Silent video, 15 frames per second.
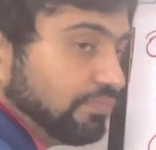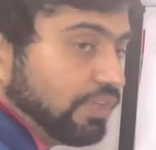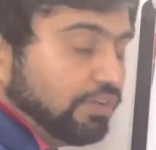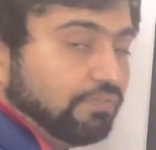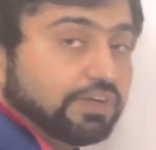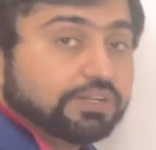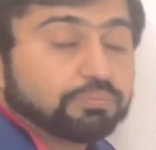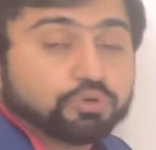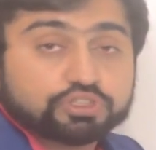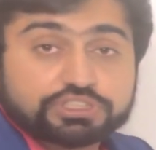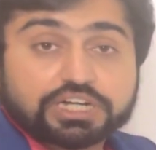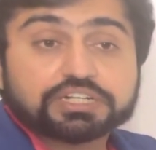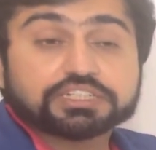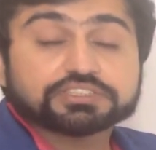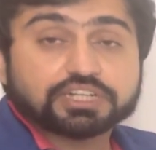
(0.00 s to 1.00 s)
When
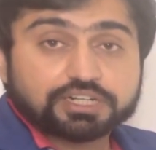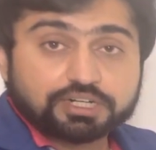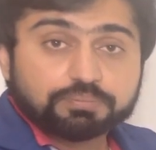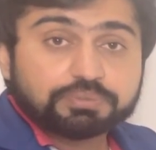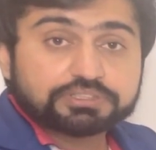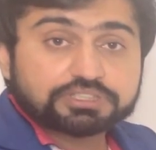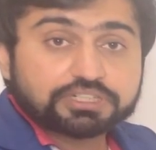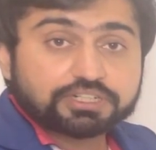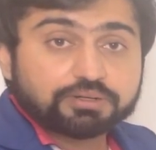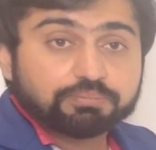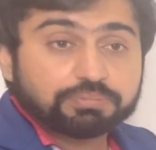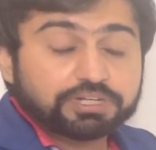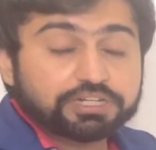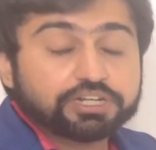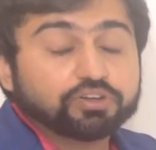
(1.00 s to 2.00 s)
project is 100%
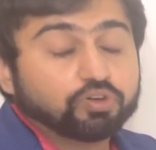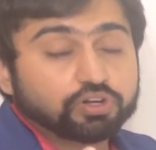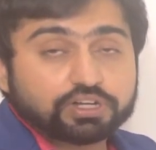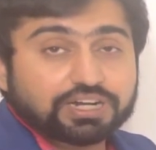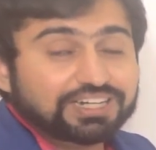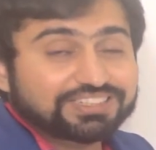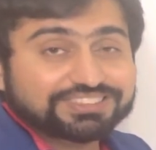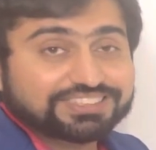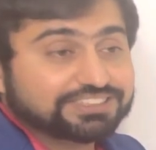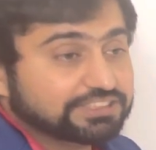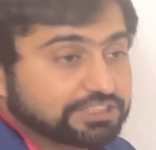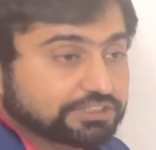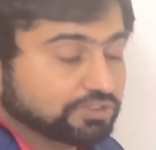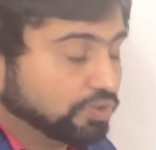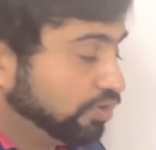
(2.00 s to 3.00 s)
completed or client says it
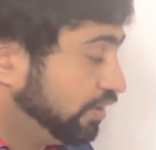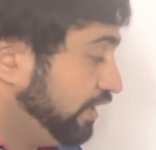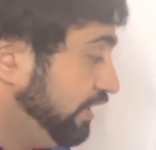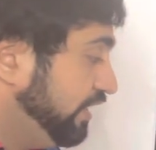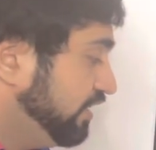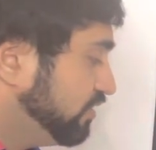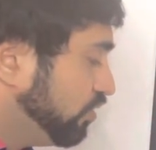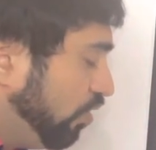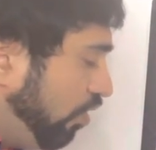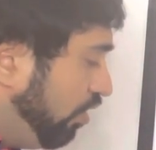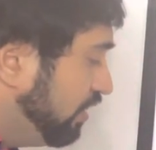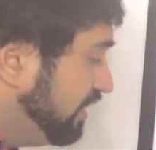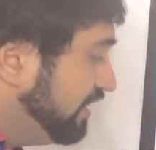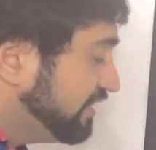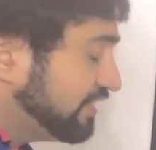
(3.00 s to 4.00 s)
is not needed. So all
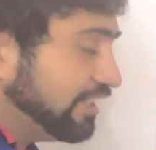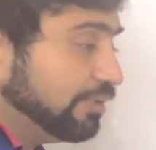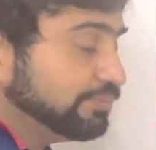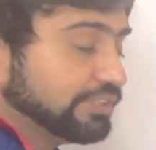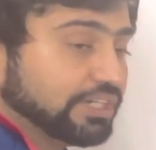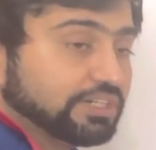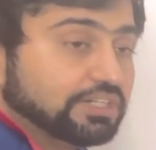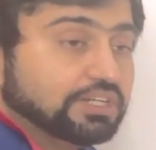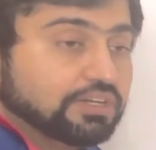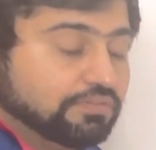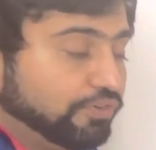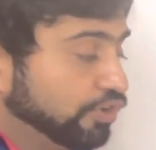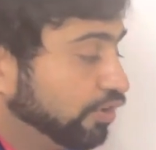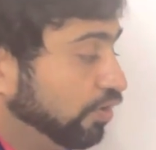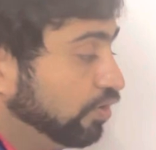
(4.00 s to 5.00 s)
these steps are
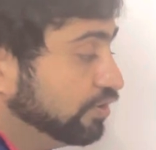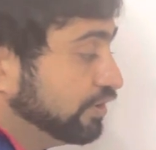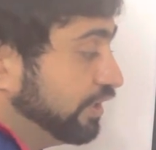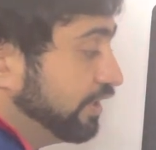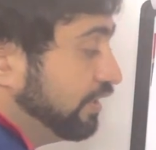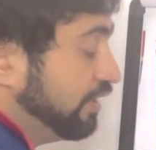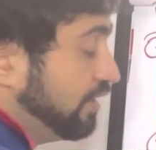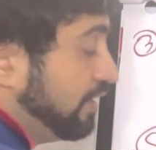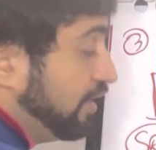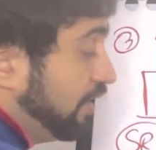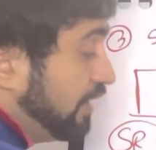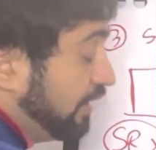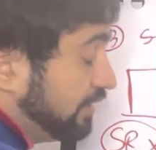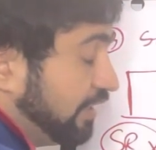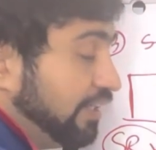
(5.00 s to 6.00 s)
for closing.
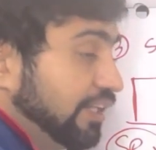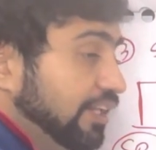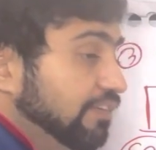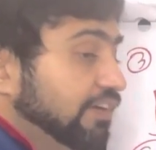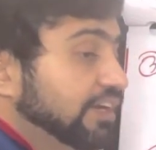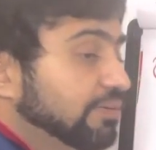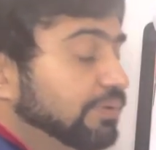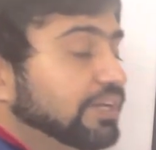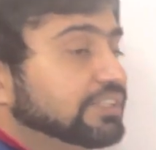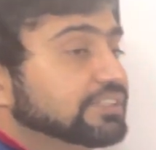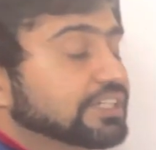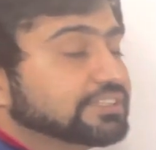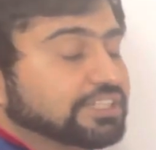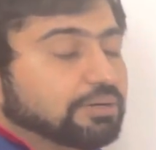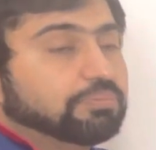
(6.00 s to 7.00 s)
The deliverable is
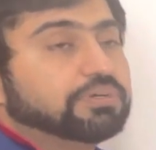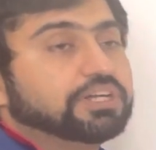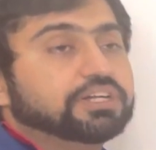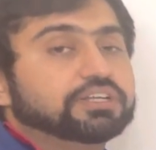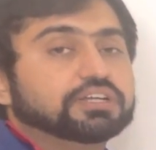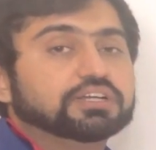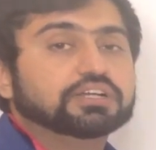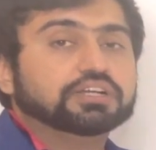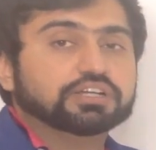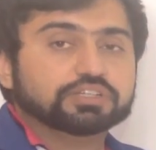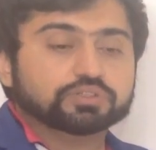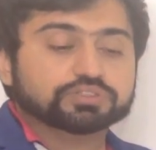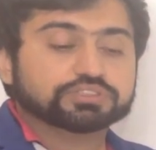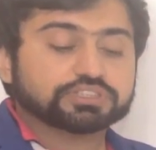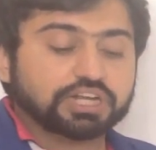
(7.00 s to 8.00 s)
accepted,
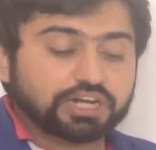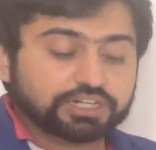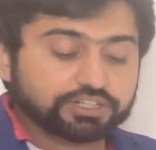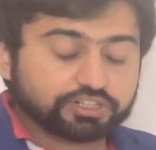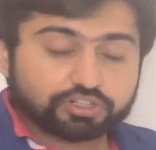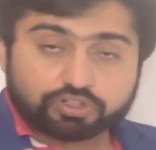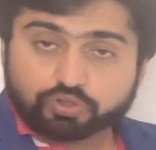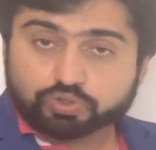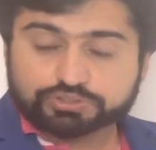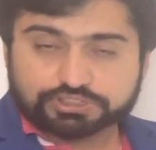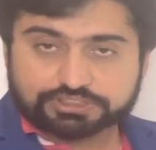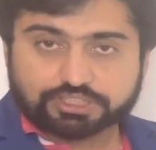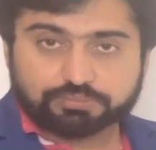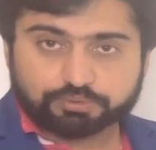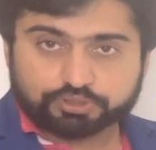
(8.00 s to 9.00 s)
you start closing
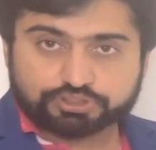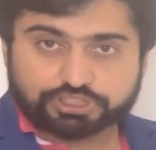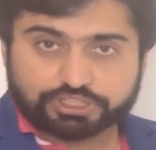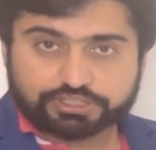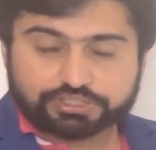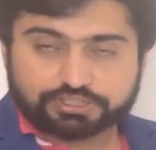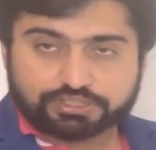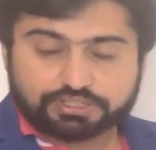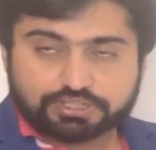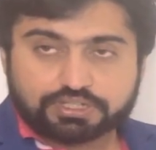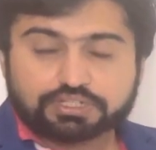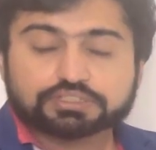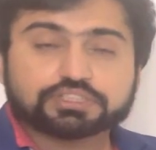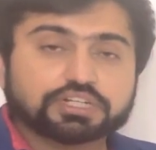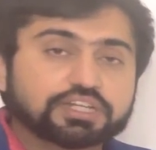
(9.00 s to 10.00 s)
the project. The